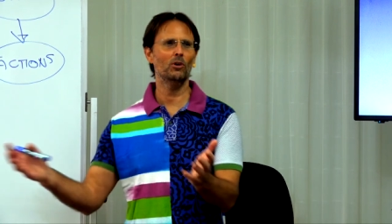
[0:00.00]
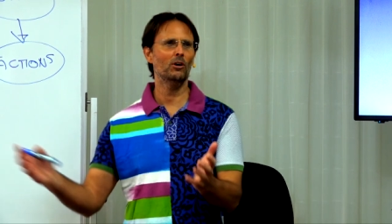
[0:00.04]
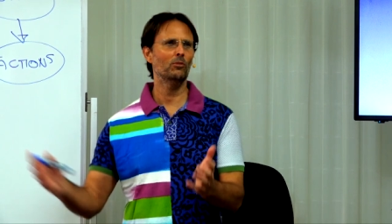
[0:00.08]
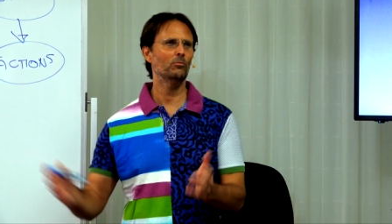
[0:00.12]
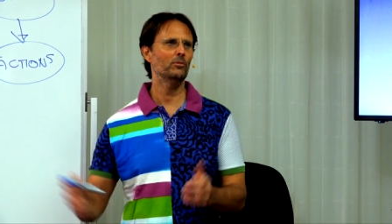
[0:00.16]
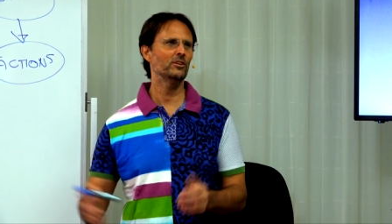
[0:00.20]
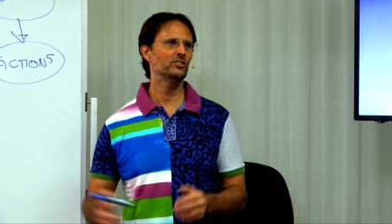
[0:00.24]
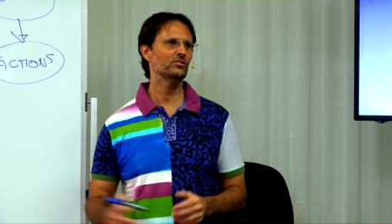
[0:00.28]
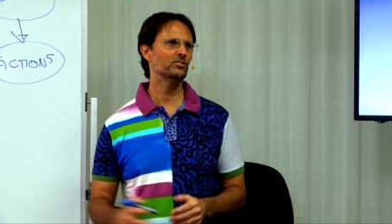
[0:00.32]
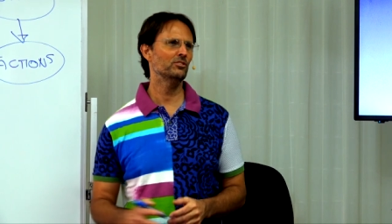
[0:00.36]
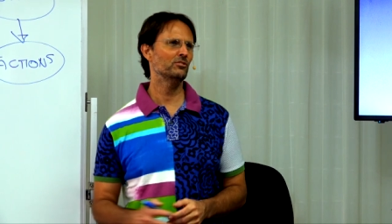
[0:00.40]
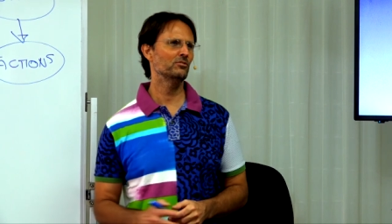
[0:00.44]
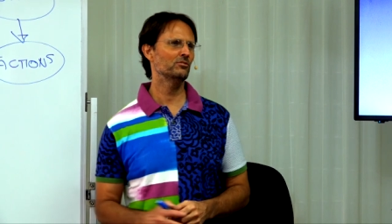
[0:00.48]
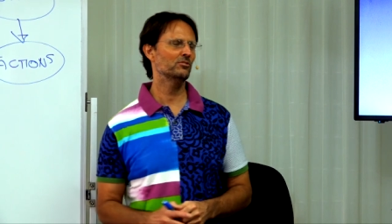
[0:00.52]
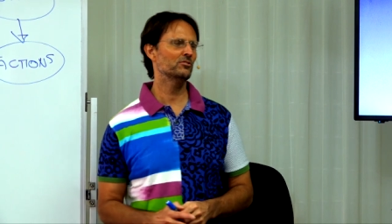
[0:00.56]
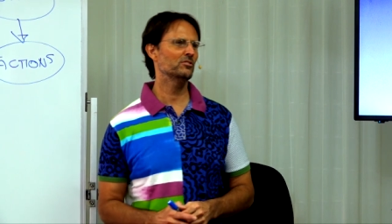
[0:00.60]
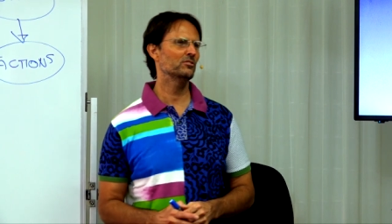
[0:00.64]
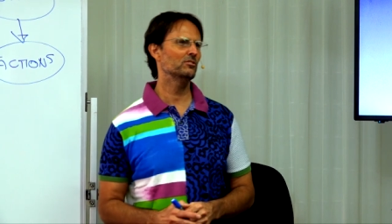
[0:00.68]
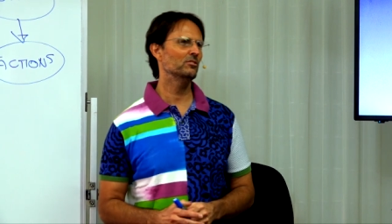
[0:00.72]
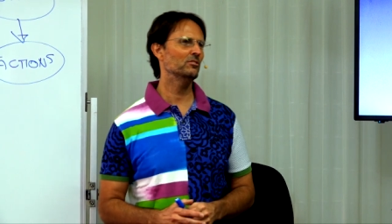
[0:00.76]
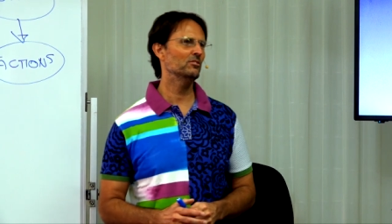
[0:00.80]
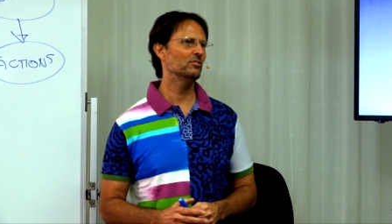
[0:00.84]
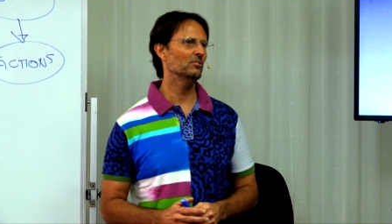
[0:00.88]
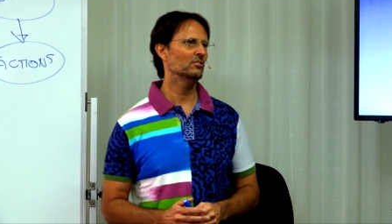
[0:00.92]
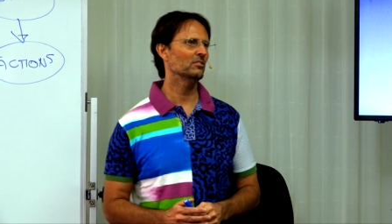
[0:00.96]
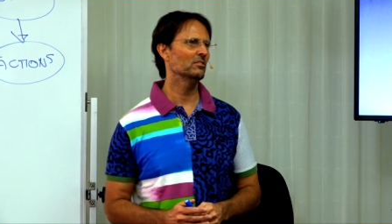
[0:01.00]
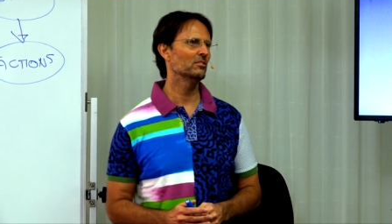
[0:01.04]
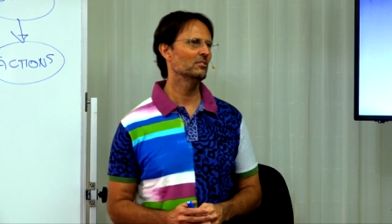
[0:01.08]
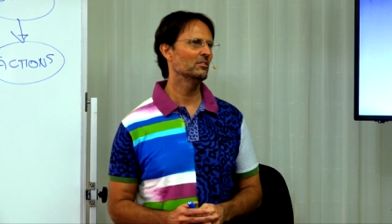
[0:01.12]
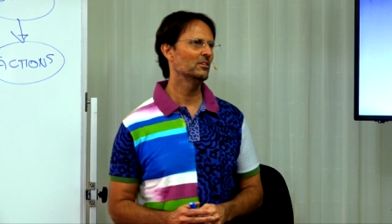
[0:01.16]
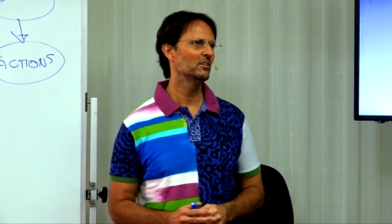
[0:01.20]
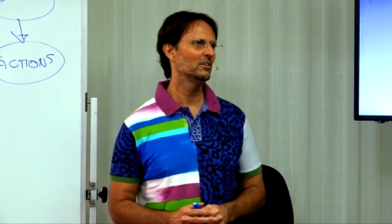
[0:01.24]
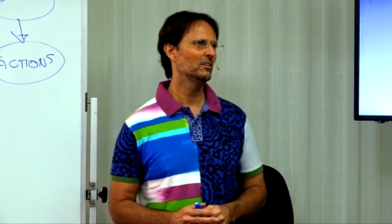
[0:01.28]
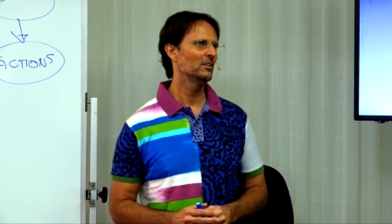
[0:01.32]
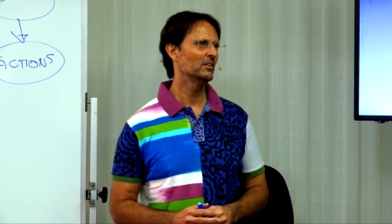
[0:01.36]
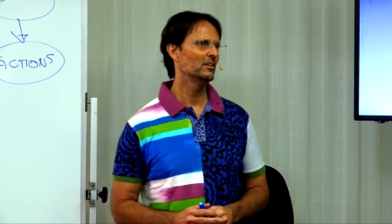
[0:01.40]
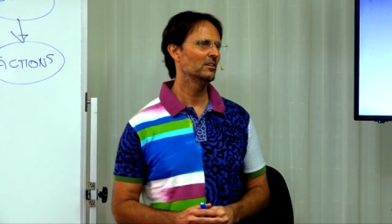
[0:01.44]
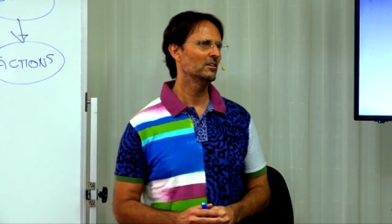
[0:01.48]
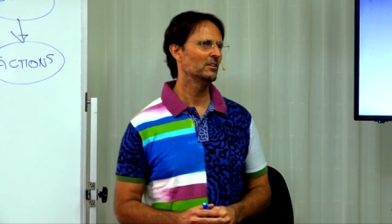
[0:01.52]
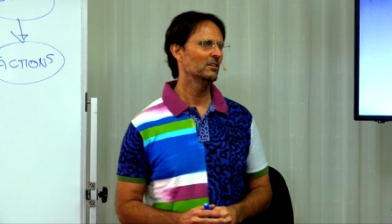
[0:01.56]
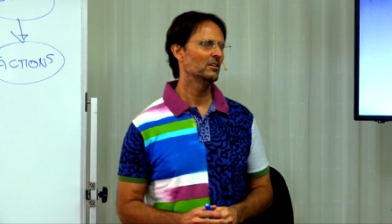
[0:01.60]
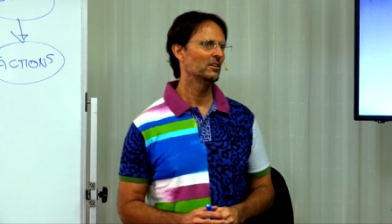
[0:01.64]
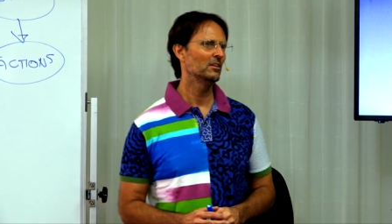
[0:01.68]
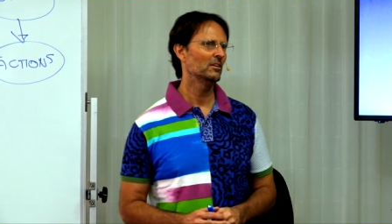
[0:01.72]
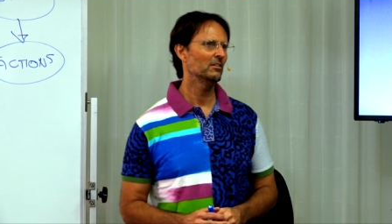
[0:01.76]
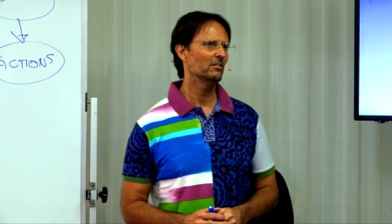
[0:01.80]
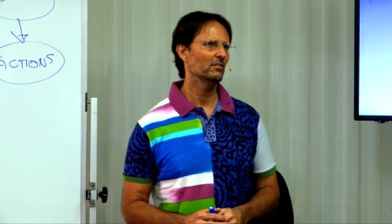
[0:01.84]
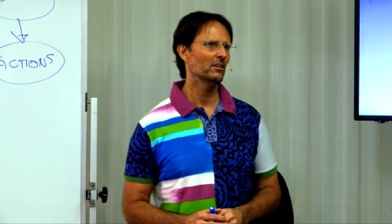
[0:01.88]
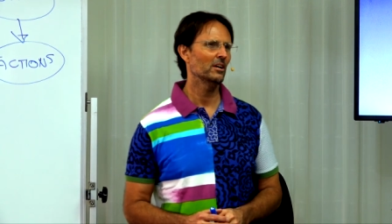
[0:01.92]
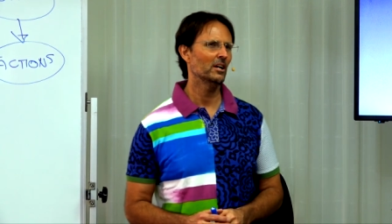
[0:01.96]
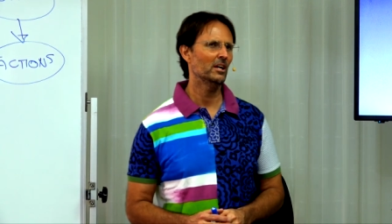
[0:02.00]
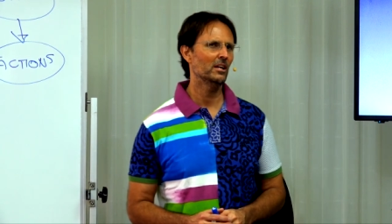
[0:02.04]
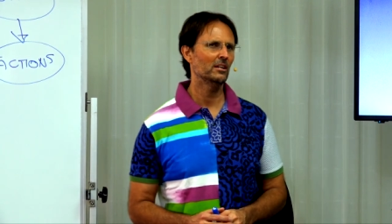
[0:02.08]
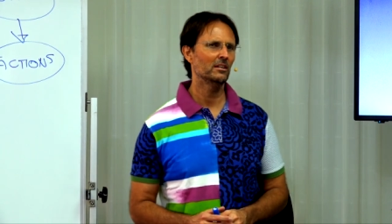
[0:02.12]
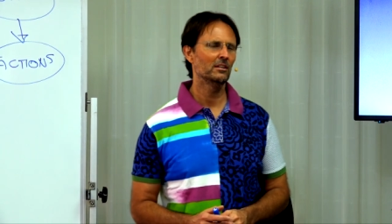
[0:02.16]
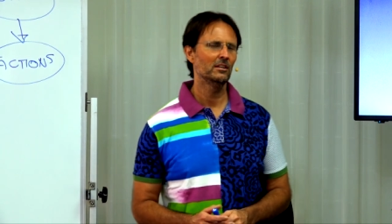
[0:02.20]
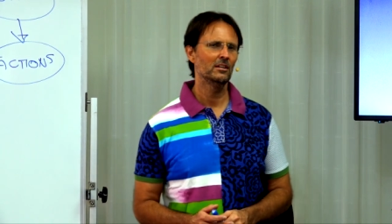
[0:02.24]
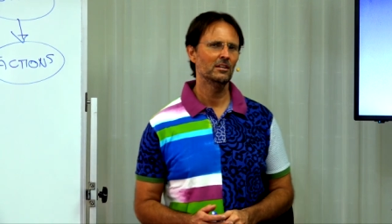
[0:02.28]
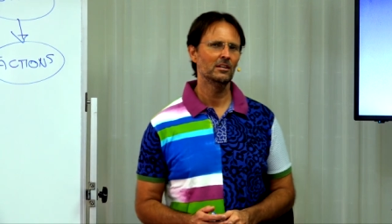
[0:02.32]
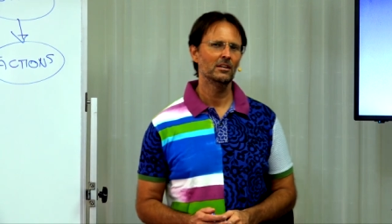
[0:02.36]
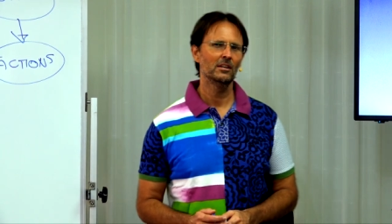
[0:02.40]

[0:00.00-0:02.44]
what we choose to do, right?